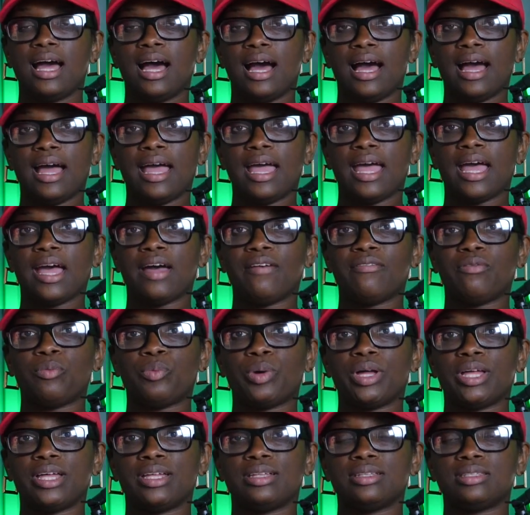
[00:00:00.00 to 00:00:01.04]
I have
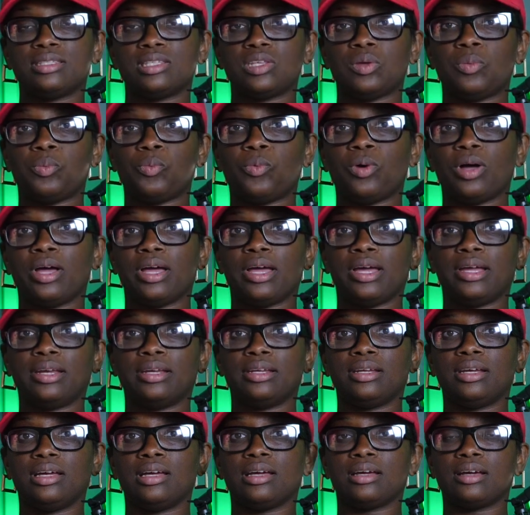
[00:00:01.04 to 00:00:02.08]
when
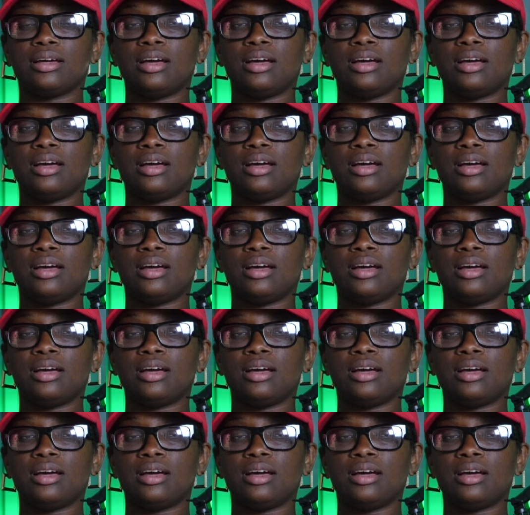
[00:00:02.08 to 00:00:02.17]
someone